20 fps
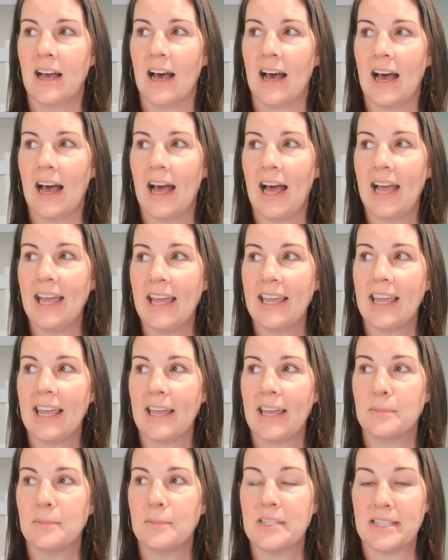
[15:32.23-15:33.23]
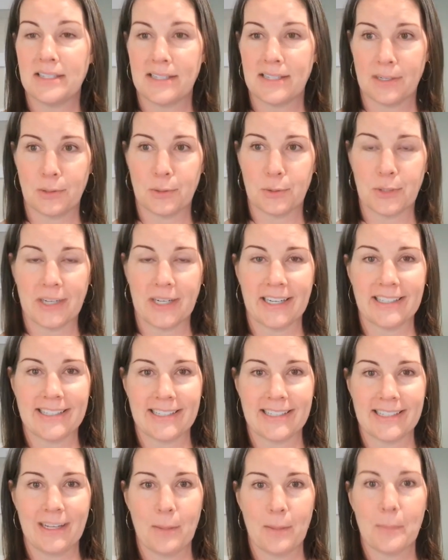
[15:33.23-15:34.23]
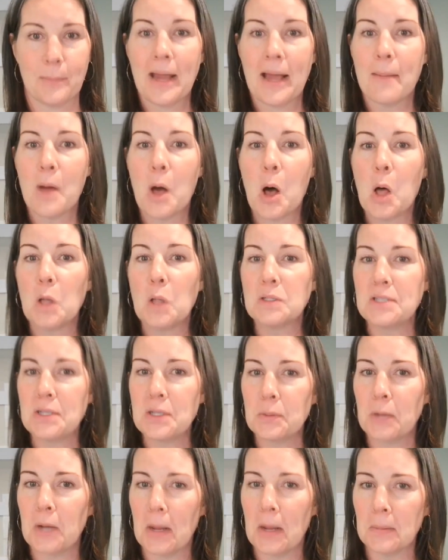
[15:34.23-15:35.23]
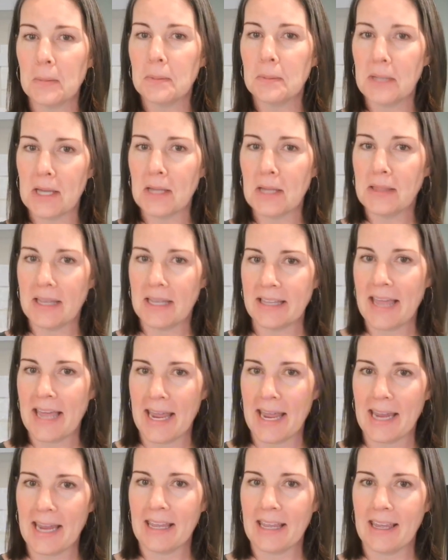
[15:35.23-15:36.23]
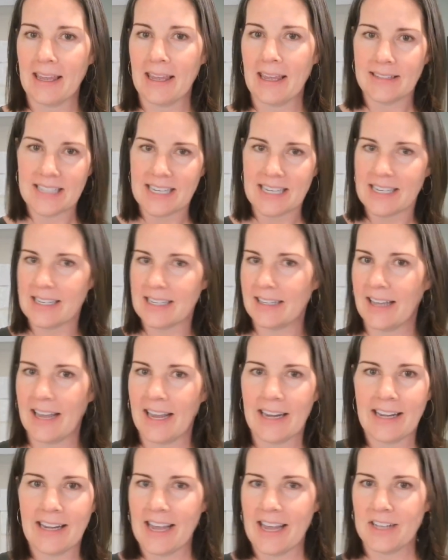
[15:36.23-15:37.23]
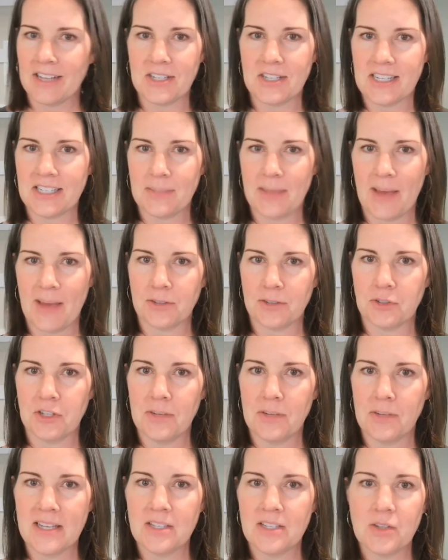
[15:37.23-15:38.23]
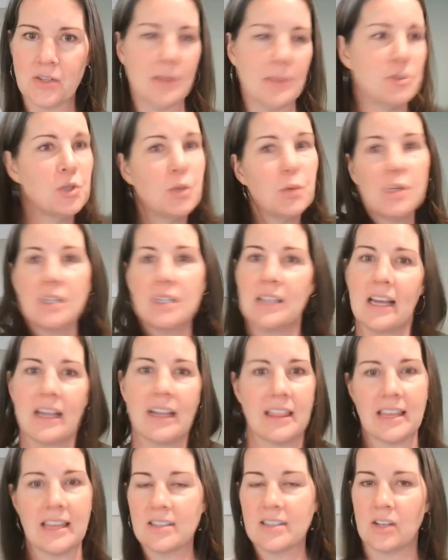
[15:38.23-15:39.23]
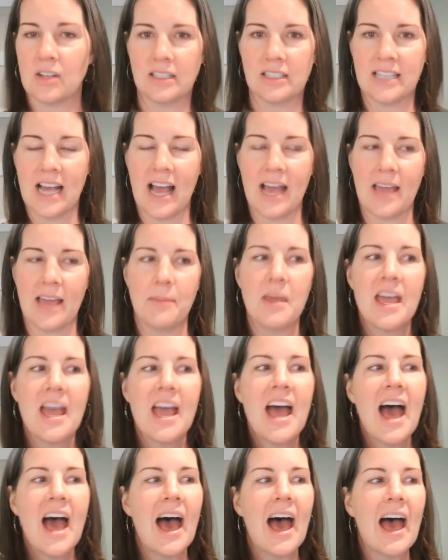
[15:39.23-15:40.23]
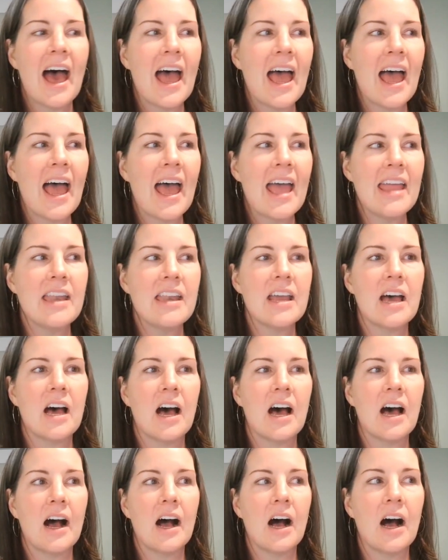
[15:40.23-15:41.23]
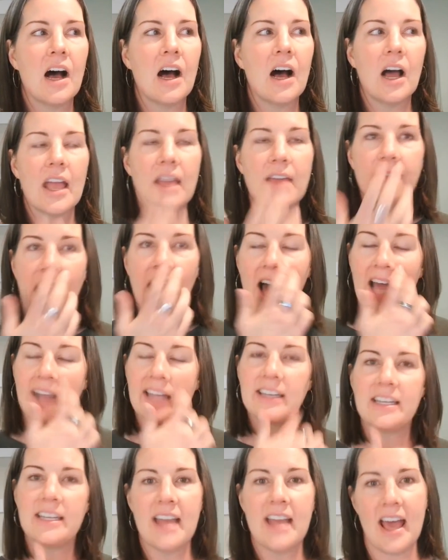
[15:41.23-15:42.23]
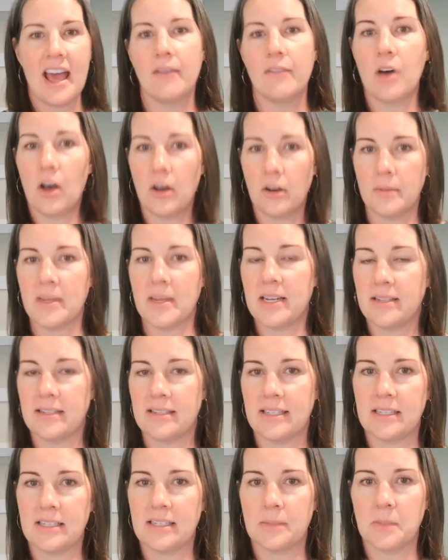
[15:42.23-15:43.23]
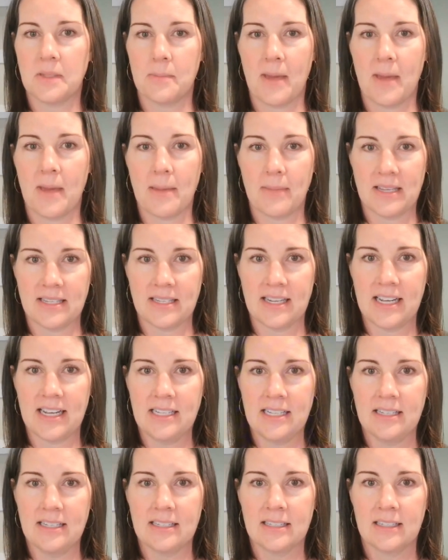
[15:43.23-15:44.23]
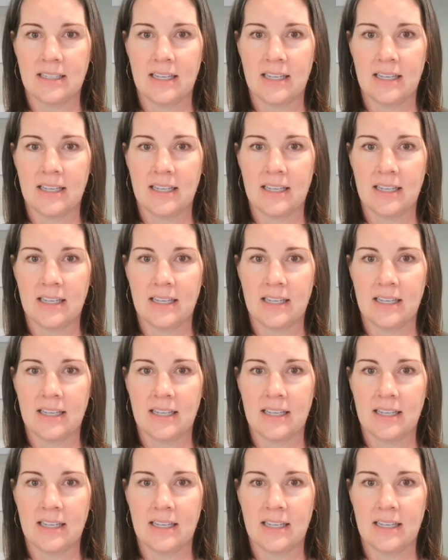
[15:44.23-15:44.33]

I am detail oriented, but I'm also probably on like the ADD, ADHD spectrum. And so I'm doing a lot of things all the time. And if I didn't have automated systems in my business,